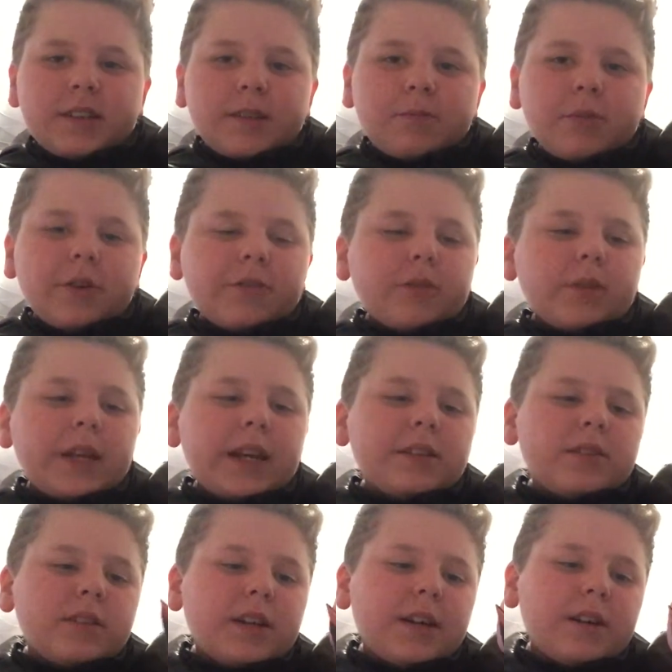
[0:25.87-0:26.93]
Bought it from the
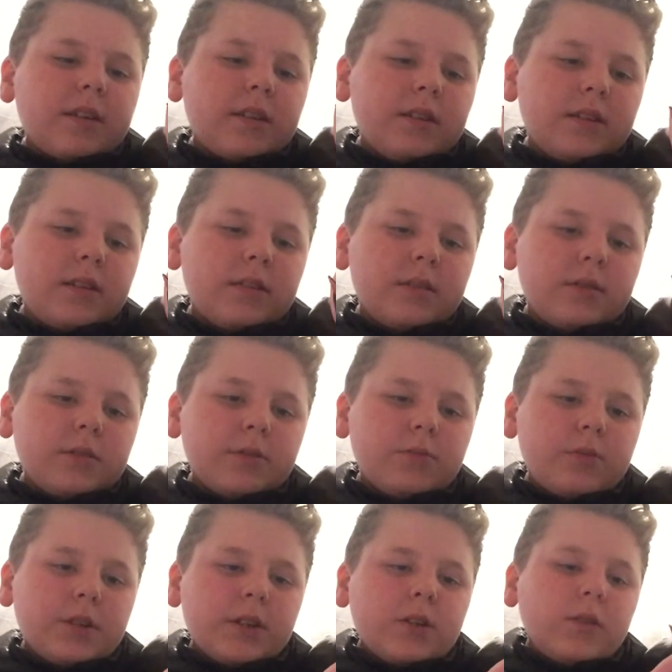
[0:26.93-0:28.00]
internet, which is
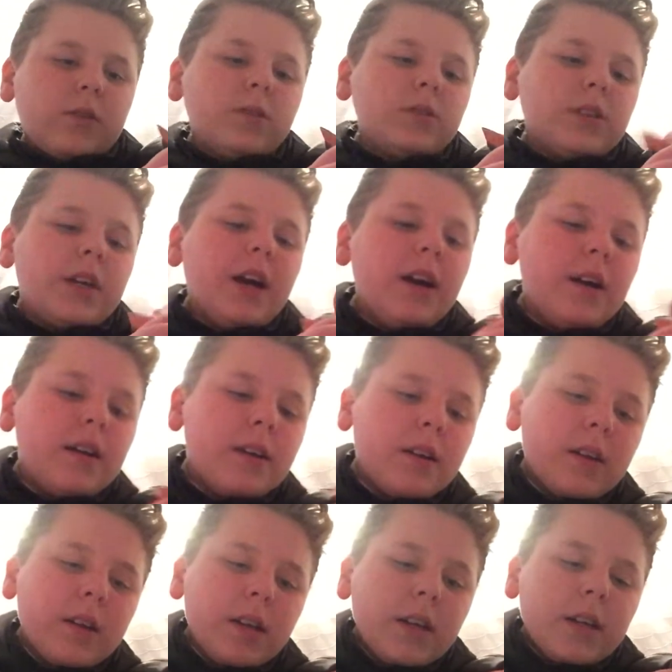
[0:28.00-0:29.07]
pretty cool. So yeah.
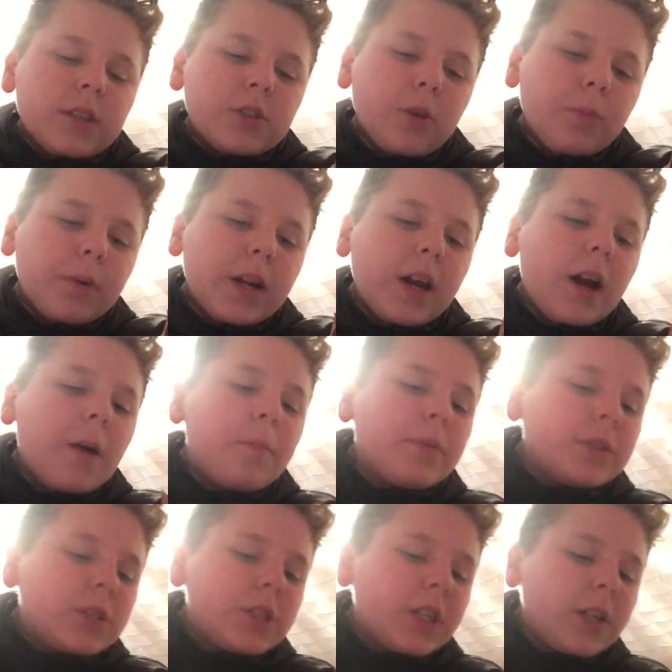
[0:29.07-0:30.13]
Let's open it up
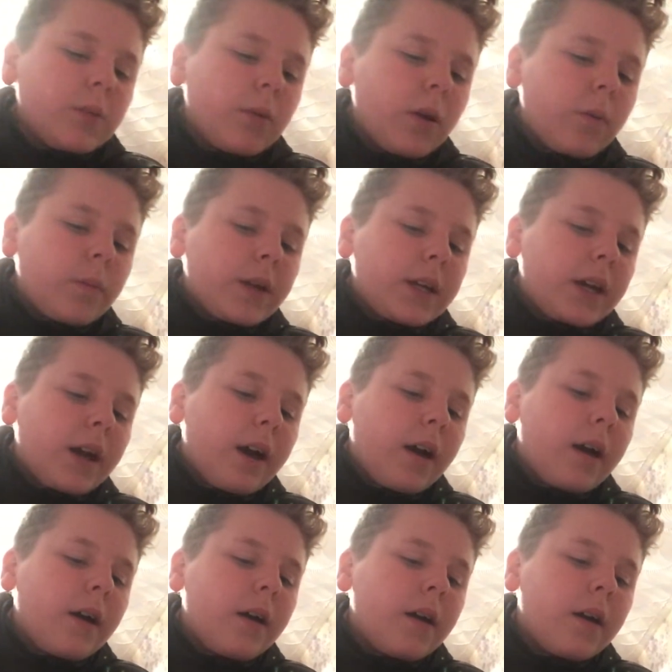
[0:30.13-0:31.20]
and see what we get.